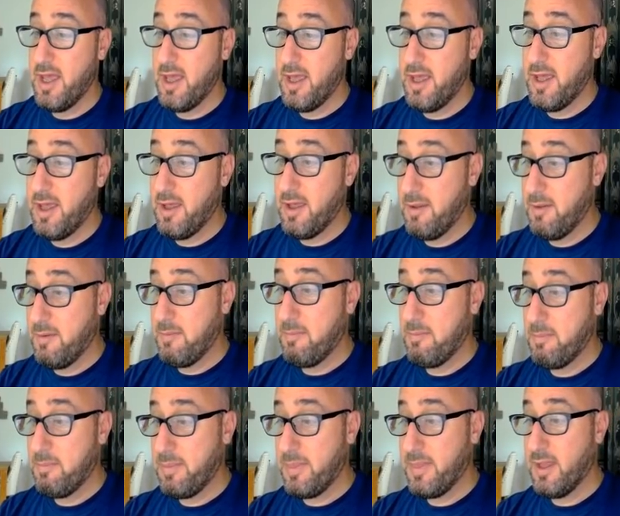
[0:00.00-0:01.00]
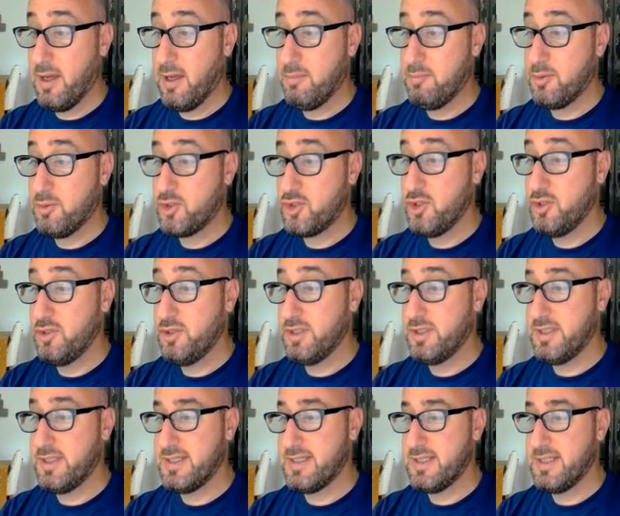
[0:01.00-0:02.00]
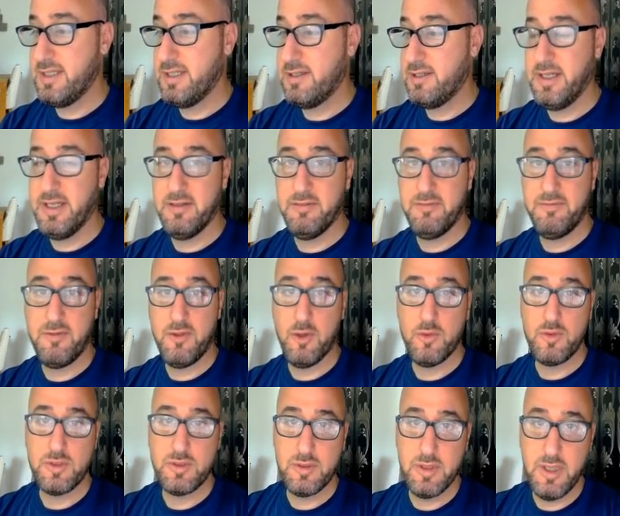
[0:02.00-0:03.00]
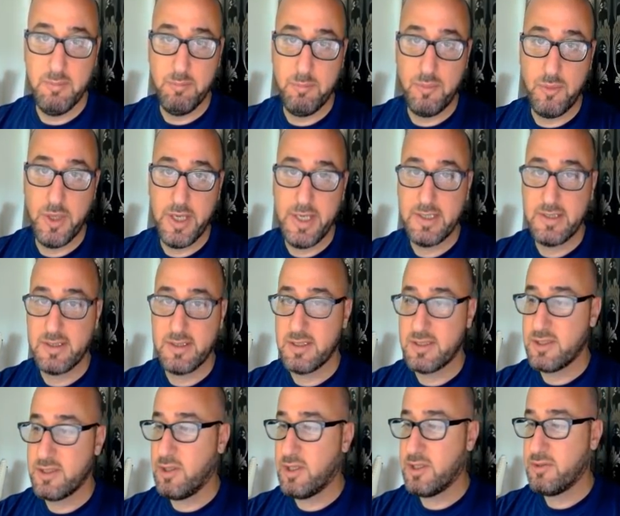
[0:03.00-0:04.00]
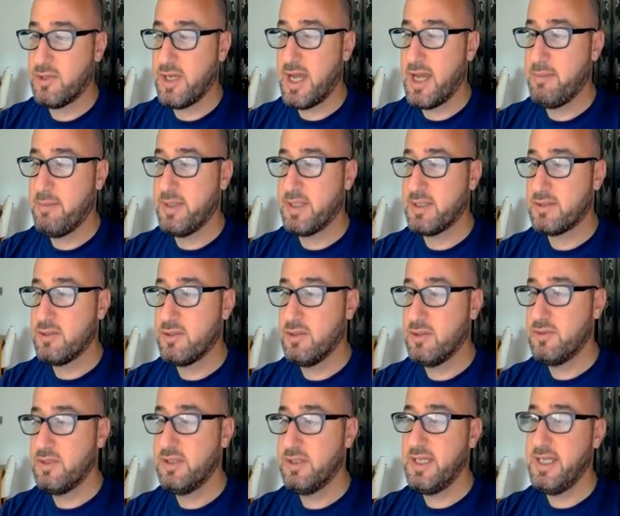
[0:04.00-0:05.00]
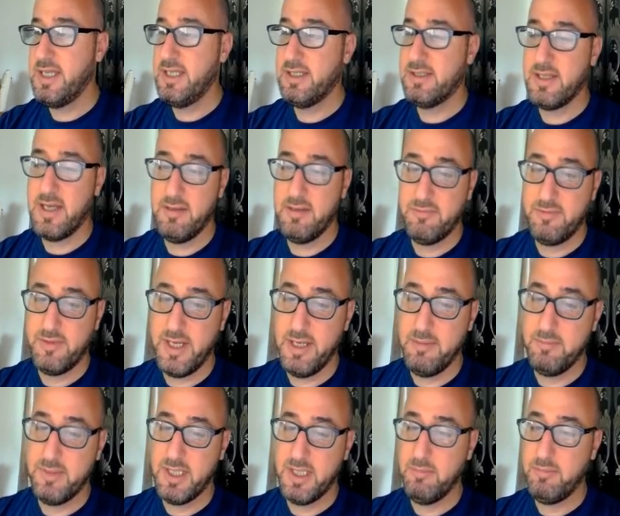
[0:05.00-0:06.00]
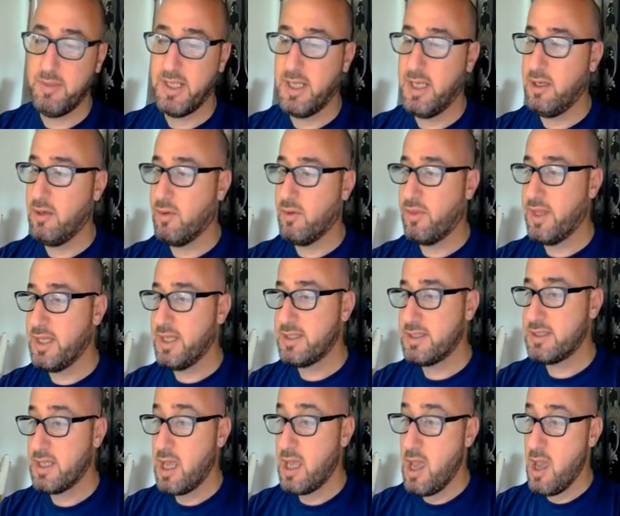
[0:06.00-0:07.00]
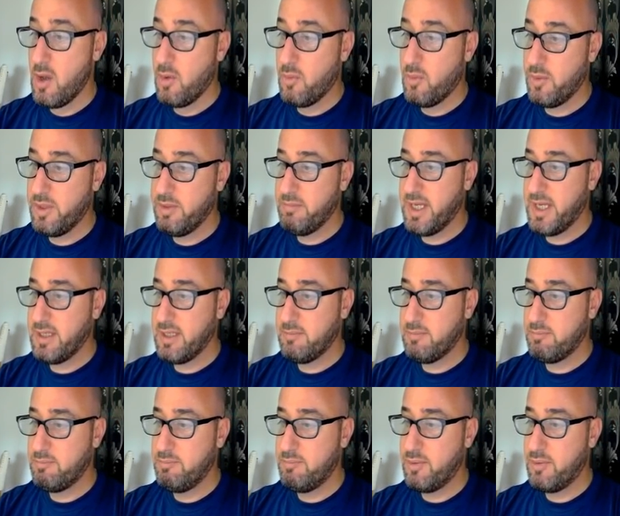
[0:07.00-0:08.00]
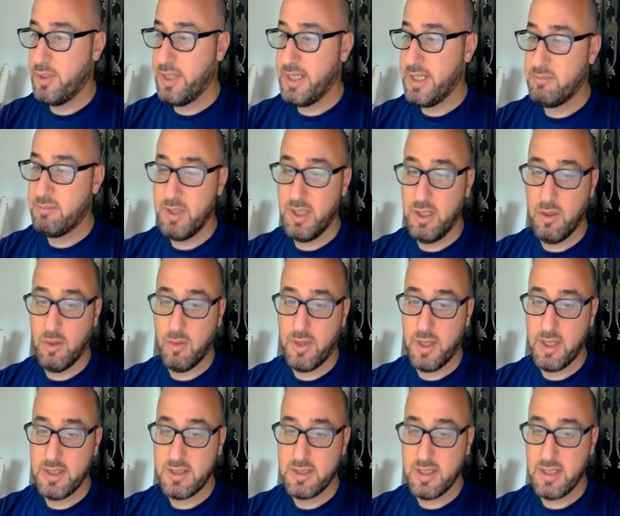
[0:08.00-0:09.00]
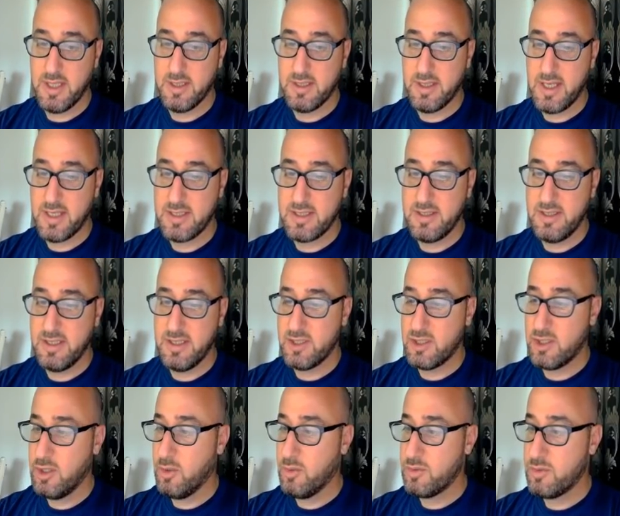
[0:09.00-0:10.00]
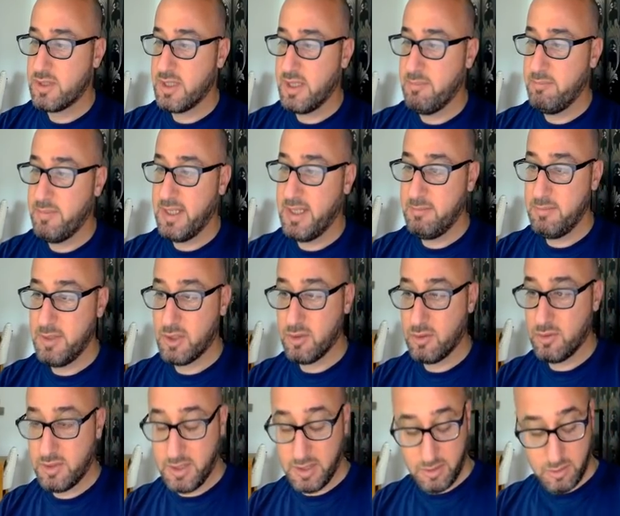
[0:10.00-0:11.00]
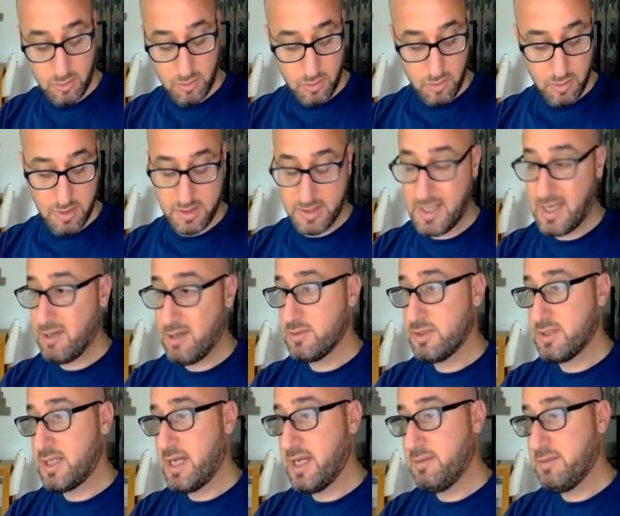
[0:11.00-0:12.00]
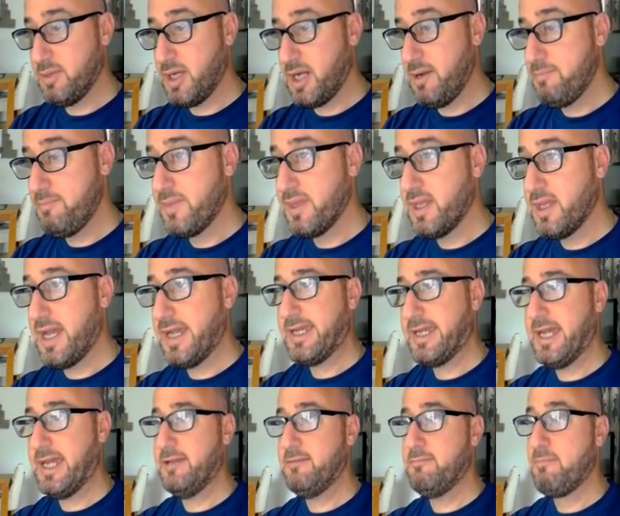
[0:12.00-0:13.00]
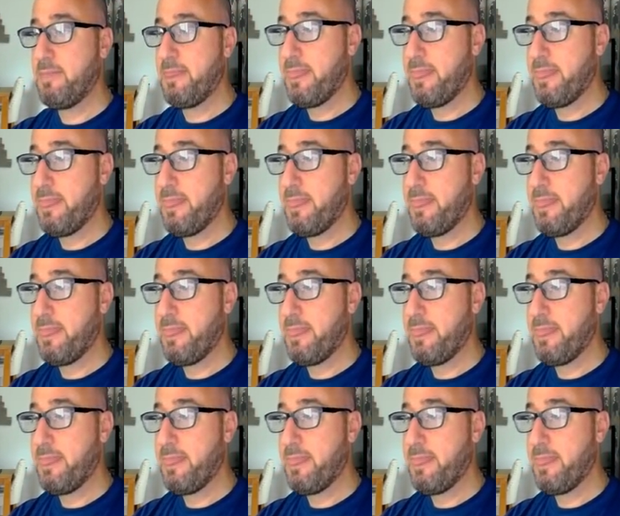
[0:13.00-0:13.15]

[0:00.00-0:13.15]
um, opportunities here if those uh, breaks start to happen. So on the daily time frame, keep an eye on this. We may break below this and test these lows and maybe continue to the downside. But again,